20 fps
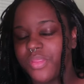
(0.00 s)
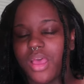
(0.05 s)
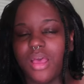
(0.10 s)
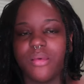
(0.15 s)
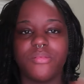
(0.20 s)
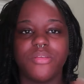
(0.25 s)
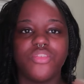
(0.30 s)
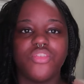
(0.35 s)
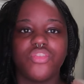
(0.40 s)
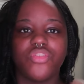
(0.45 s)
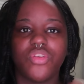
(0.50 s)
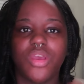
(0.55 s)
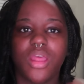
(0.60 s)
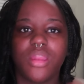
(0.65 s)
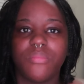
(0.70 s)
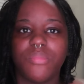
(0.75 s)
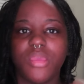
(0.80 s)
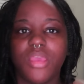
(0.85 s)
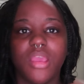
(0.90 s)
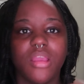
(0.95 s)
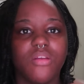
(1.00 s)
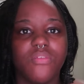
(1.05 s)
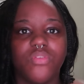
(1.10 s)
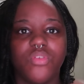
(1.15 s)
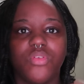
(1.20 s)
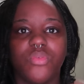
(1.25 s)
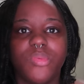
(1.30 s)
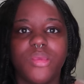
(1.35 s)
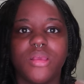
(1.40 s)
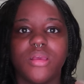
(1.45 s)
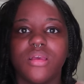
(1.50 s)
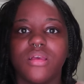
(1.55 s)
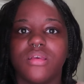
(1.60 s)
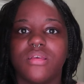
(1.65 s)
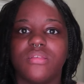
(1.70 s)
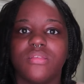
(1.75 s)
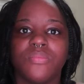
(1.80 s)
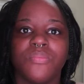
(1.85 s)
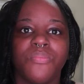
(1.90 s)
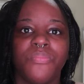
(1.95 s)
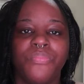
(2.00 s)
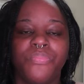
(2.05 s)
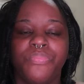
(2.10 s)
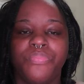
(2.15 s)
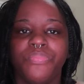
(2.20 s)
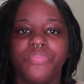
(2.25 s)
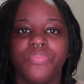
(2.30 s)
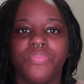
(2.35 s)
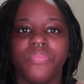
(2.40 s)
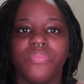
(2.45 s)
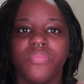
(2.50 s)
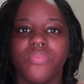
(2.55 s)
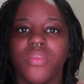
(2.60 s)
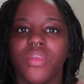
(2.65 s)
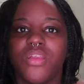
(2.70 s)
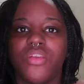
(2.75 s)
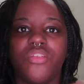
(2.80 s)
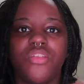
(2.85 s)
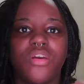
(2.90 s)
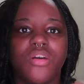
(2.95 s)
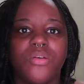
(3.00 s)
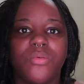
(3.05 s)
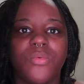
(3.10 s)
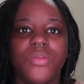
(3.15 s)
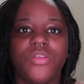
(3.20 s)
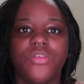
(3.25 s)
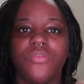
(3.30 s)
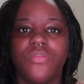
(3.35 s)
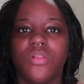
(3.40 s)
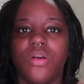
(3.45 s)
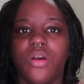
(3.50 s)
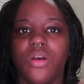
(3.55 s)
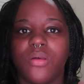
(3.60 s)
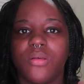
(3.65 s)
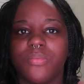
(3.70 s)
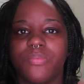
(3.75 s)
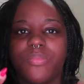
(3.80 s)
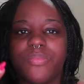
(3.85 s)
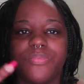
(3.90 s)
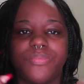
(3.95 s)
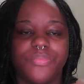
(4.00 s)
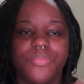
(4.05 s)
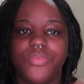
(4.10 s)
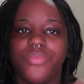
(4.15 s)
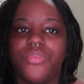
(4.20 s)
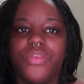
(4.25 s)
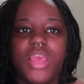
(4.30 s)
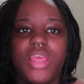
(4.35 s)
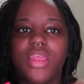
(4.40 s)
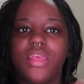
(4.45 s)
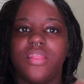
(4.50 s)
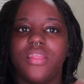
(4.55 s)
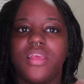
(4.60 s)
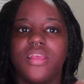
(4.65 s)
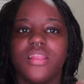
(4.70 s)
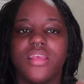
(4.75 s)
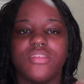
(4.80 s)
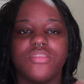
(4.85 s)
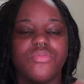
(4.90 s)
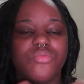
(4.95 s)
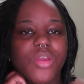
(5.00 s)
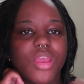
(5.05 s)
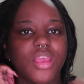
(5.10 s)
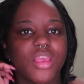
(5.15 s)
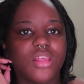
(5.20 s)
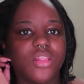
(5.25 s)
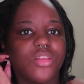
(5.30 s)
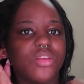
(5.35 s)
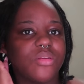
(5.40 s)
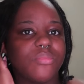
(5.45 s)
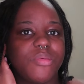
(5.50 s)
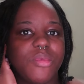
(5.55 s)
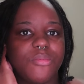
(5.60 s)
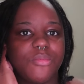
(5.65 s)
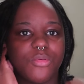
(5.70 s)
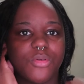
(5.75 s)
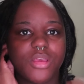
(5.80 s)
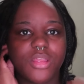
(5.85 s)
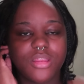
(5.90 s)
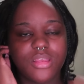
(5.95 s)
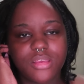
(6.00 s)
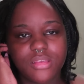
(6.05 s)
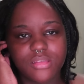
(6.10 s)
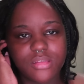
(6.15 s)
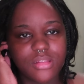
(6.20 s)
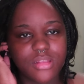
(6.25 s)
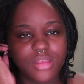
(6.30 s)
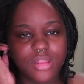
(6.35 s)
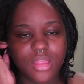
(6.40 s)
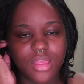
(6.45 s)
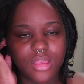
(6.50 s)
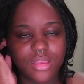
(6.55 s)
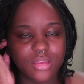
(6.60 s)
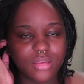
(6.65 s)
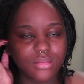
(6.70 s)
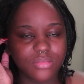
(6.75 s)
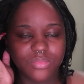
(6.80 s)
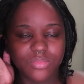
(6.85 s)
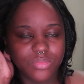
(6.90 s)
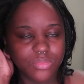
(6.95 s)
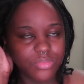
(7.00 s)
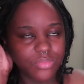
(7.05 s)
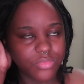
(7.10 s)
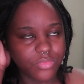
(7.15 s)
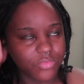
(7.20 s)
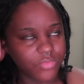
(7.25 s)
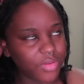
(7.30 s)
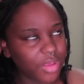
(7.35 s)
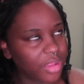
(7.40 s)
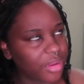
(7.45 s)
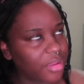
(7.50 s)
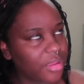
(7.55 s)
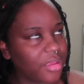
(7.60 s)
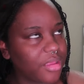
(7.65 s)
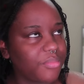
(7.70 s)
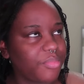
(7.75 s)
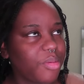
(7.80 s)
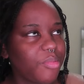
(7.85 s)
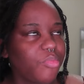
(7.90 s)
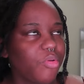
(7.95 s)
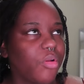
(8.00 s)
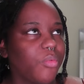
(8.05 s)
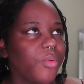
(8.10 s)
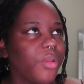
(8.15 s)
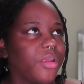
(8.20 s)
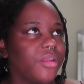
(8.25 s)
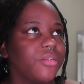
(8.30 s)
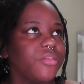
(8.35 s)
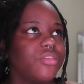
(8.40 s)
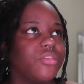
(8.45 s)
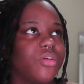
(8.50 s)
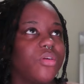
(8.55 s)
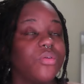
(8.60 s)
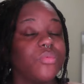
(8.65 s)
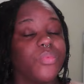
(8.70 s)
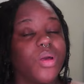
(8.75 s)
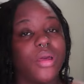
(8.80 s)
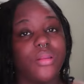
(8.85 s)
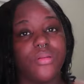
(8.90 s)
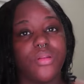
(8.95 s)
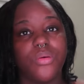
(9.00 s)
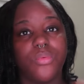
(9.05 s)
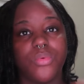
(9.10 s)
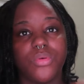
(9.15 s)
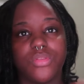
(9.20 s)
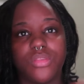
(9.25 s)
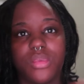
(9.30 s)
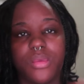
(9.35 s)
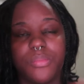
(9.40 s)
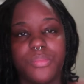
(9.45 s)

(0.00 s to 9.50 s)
I'll be just trying to be careful, because you know, when you vlog anything that's regular, people can easily like find it, and people are weird, so I don't know, we'll see.